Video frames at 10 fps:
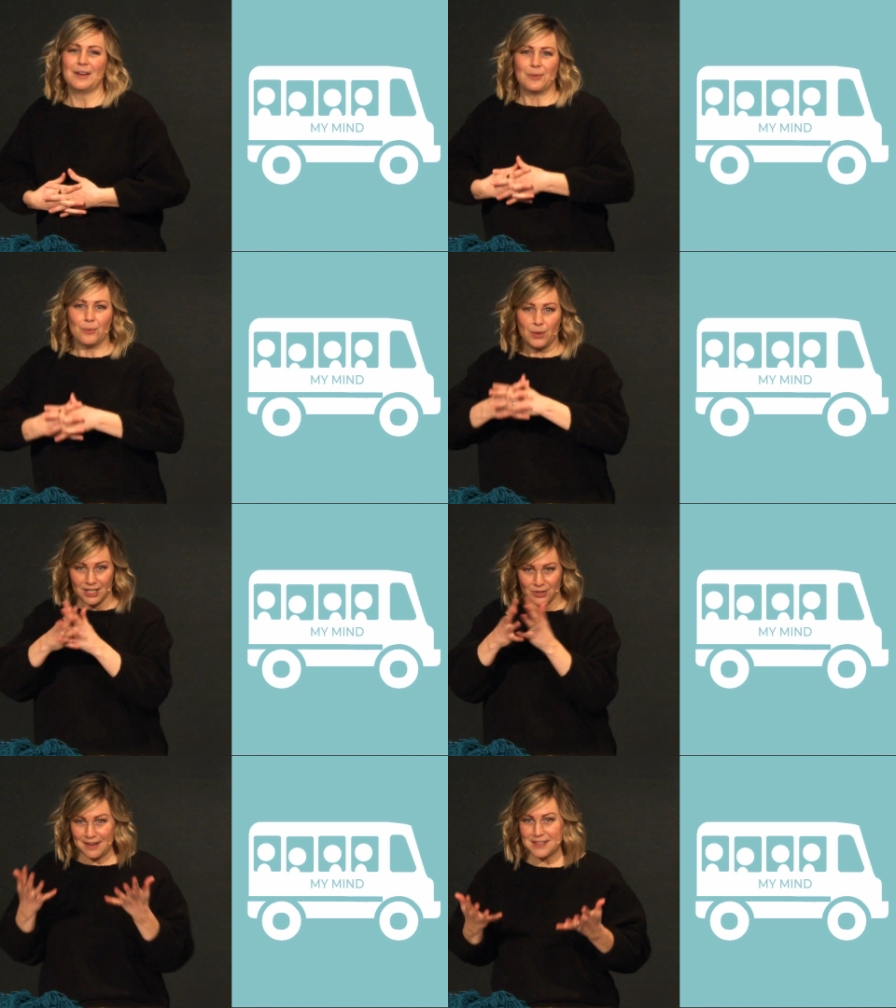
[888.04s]

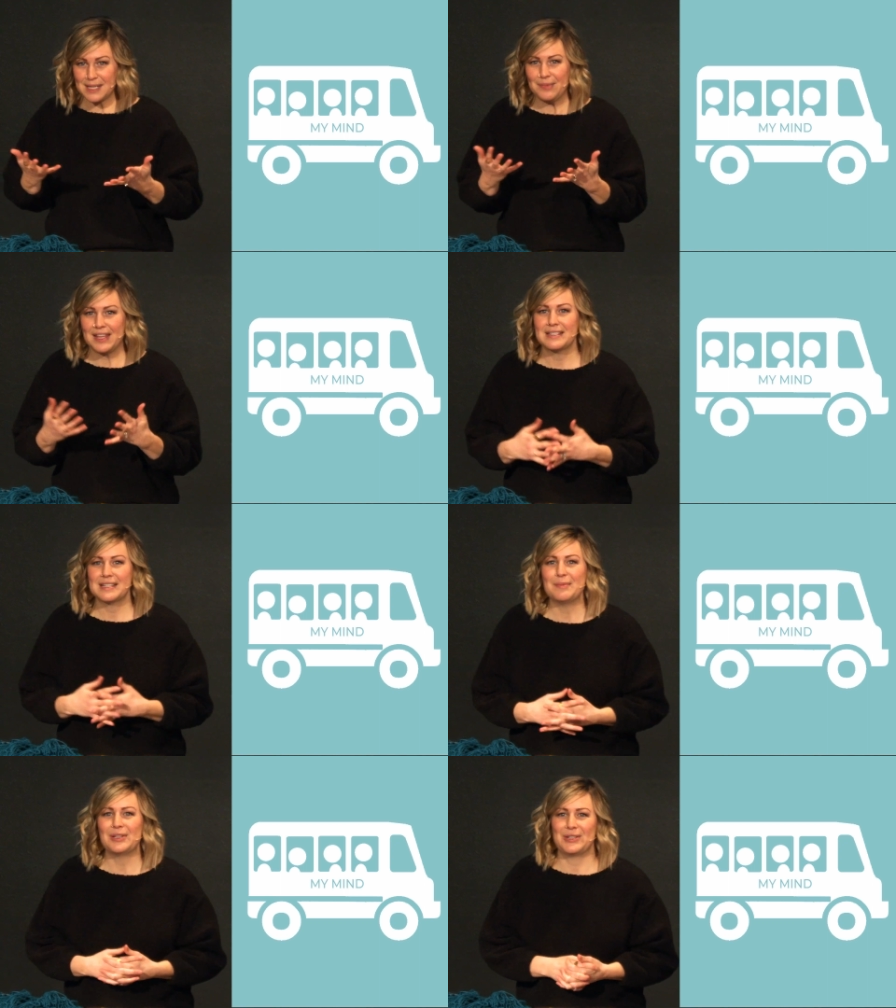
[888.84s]
We drive something
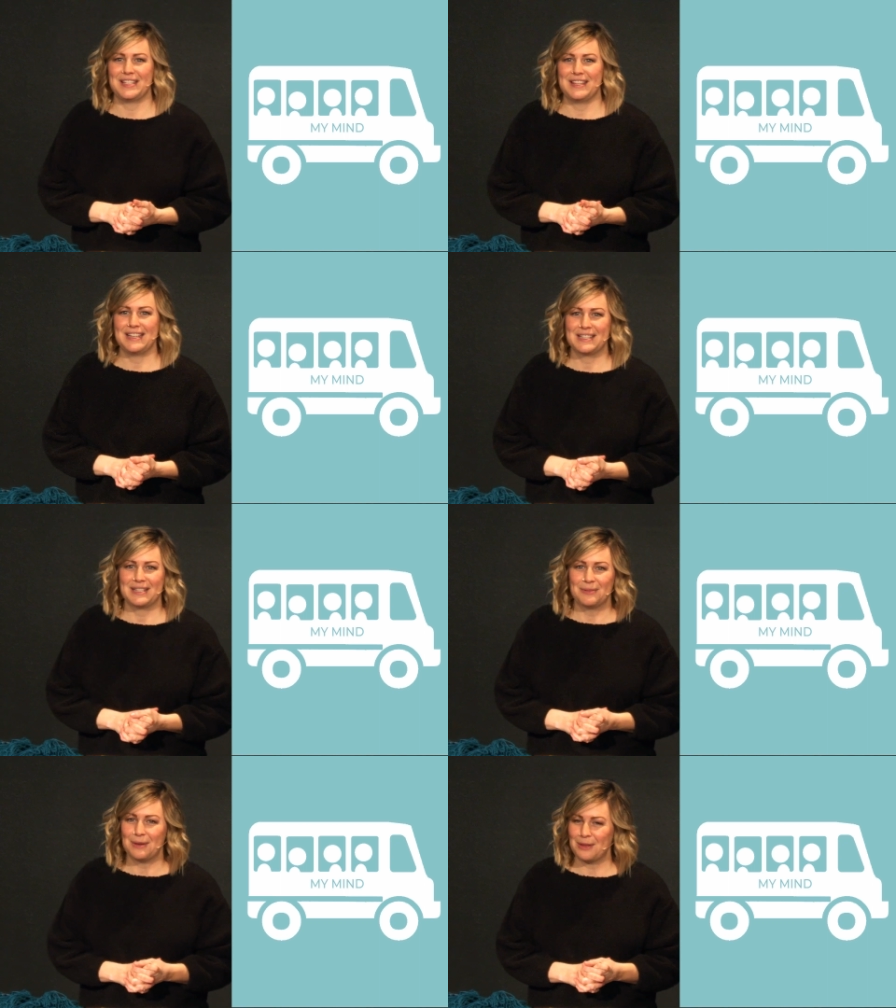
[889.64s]
similar to
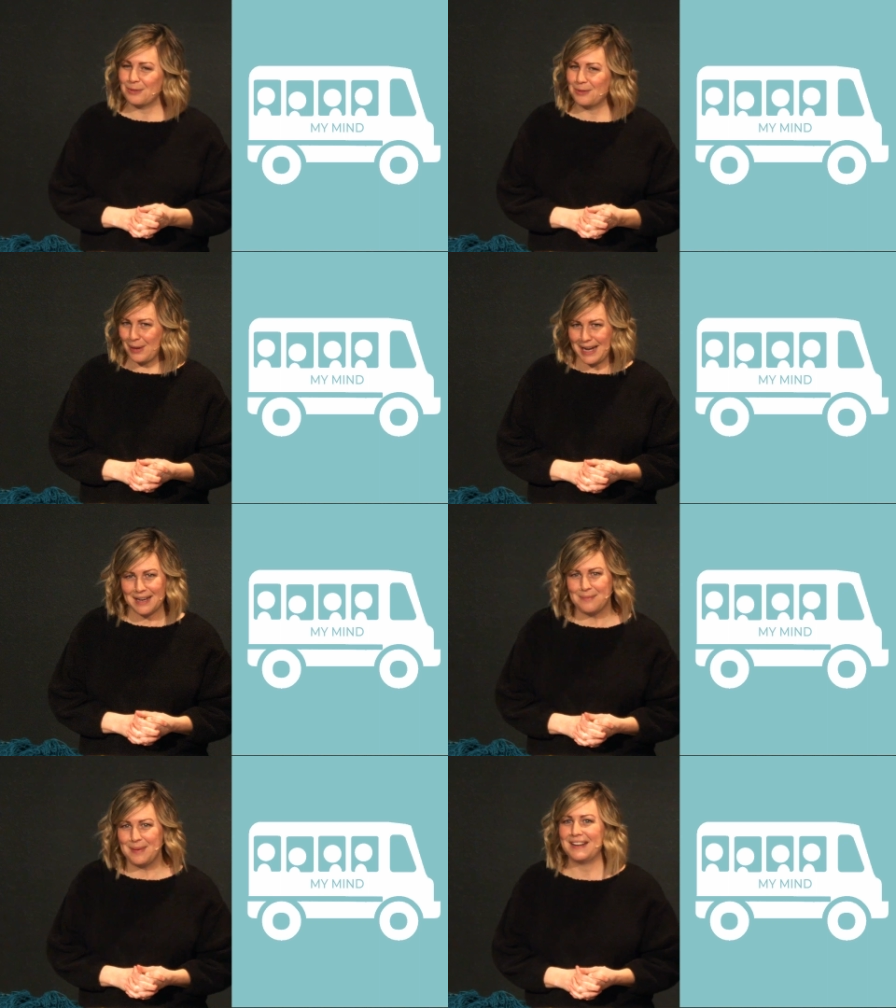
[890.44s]
this with quite
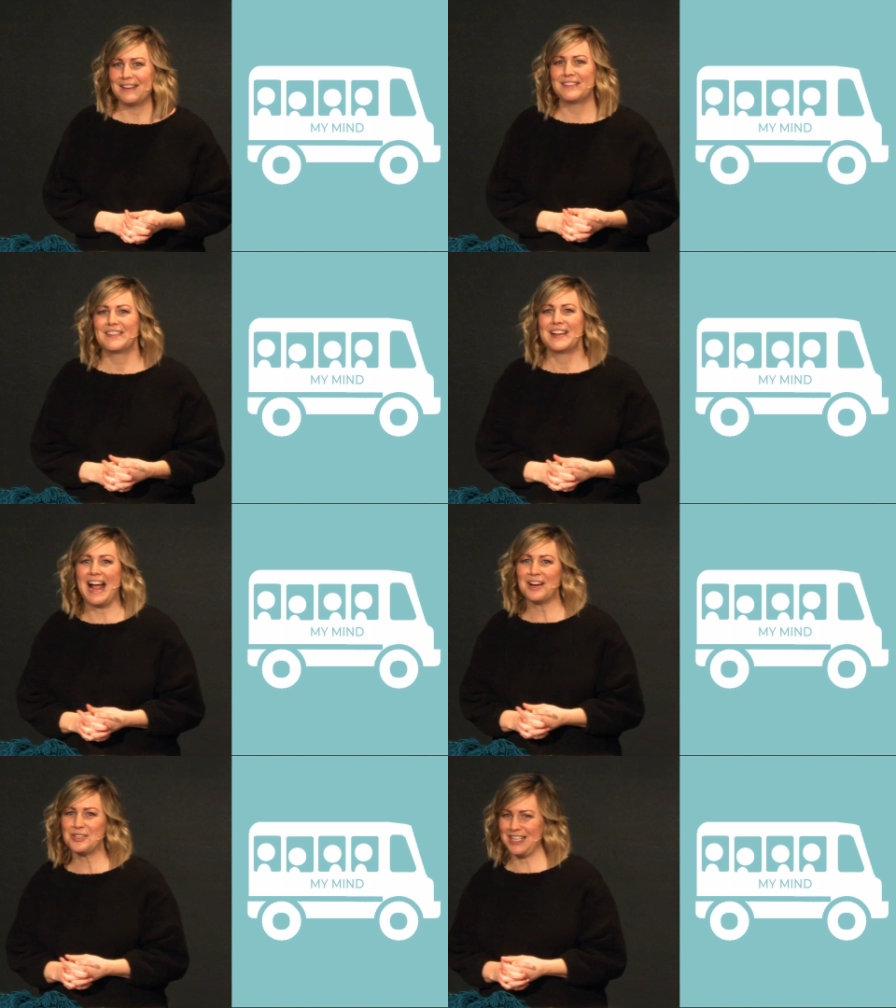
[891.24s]
a bit of
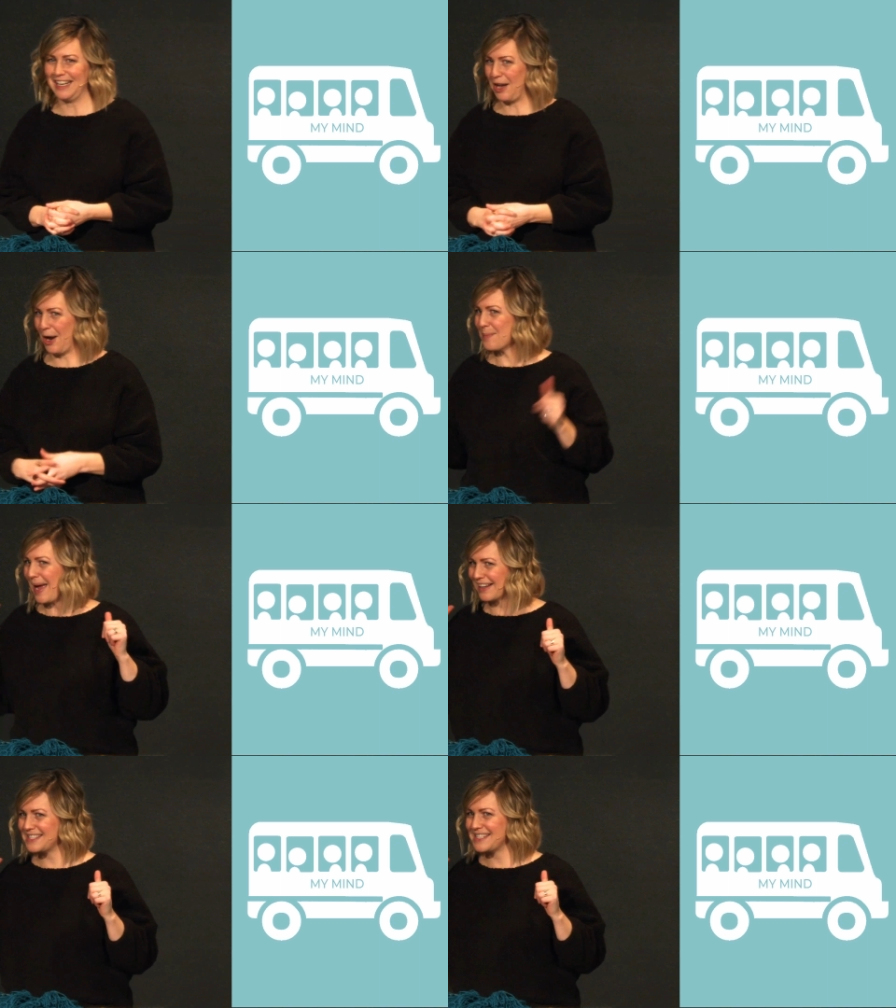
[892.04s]
action in our
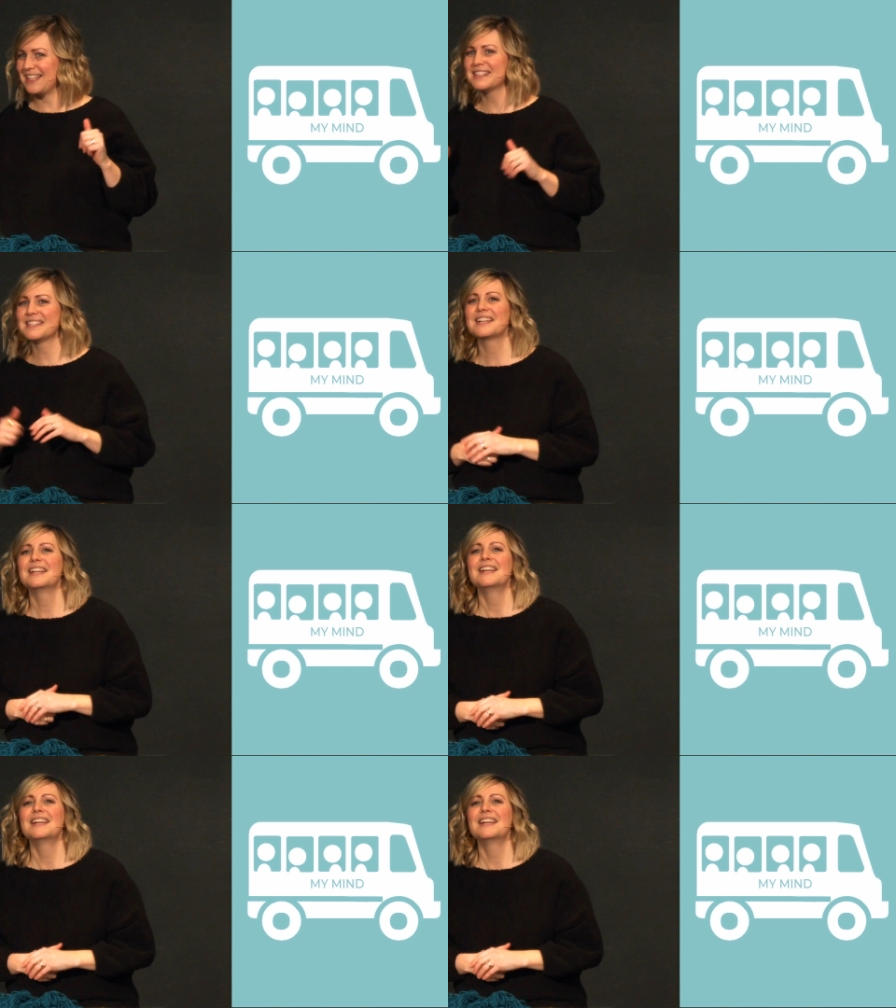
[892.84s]
back seats.